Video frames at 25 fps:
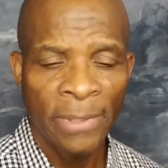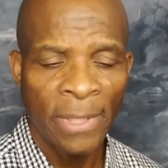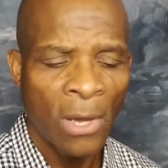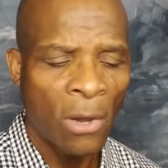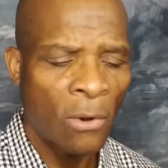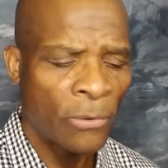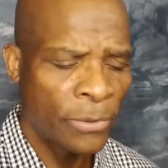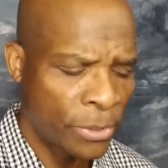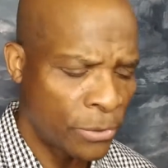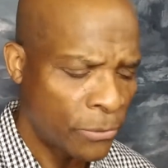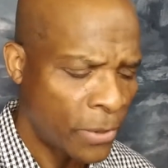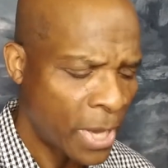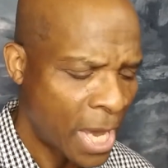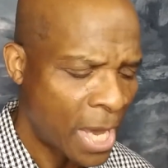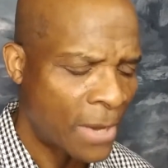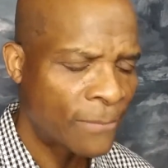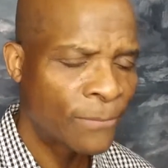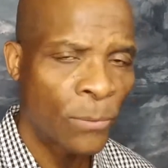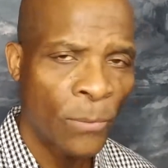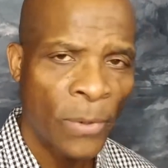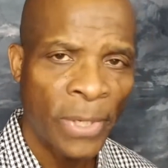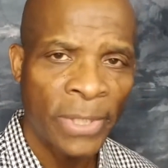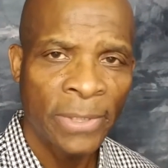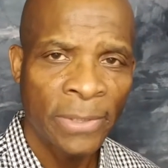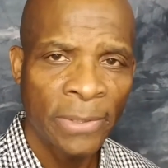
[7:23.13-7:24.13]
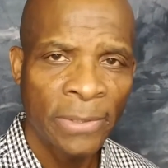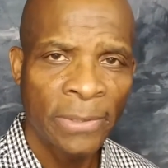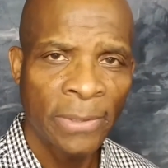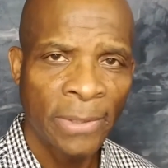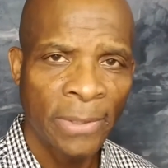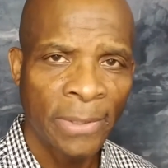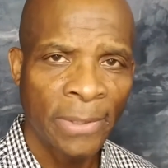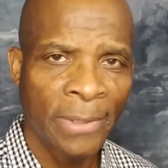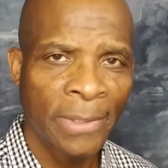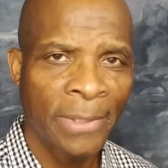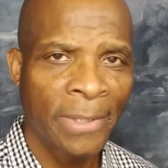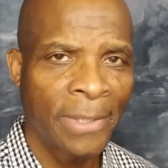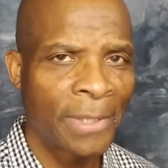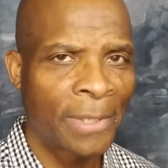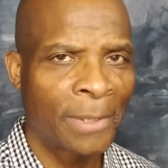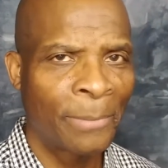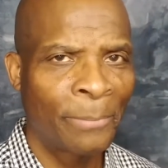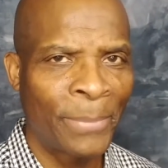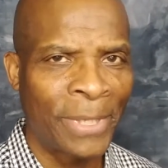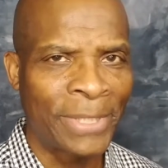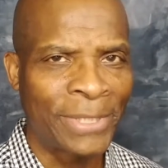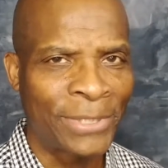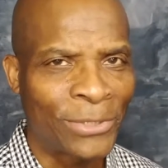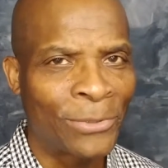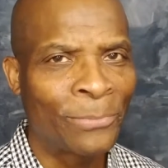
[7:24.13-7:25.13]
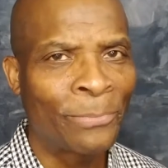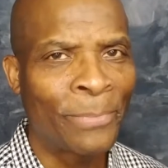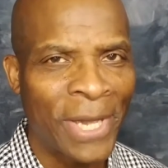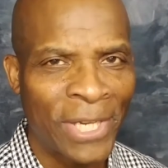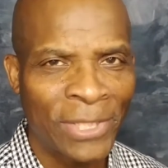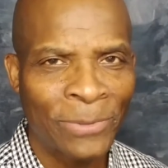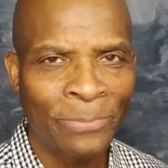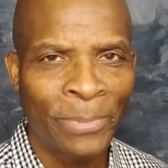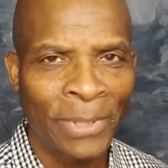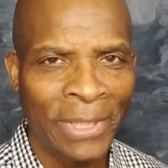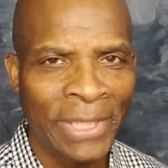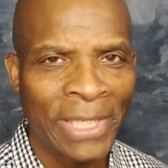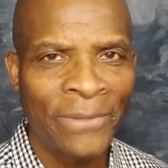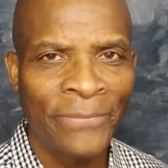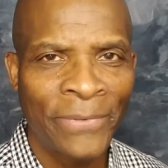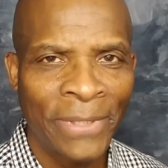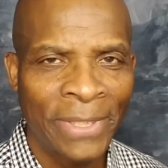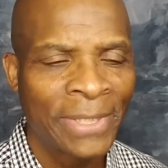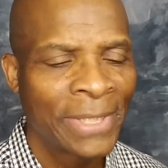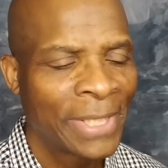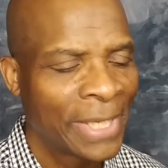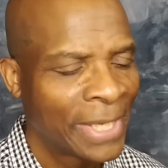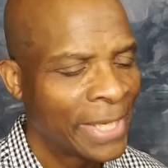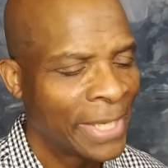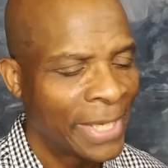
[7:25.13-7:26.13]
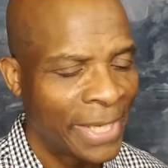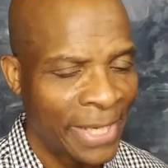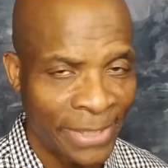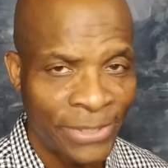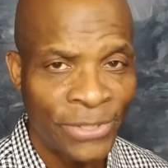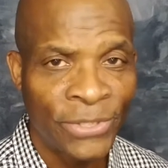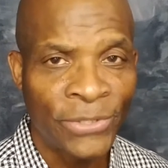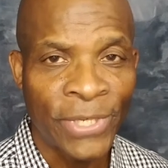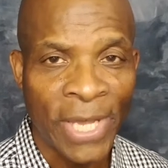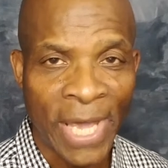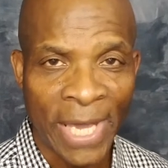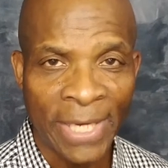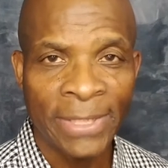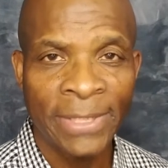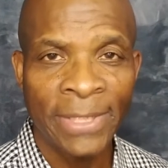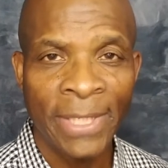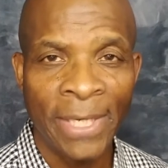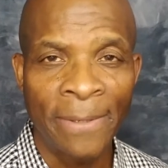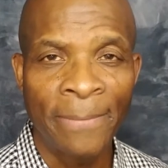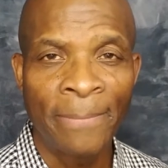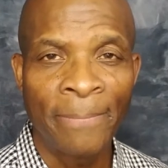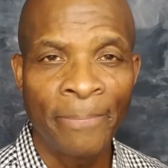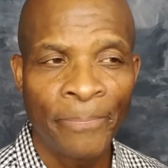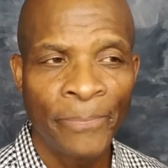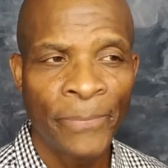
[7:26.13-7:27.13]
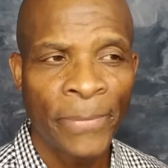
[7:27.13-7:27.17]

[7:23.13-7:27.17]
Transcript: Oh, you have one, but you best believe it. It's jacked up.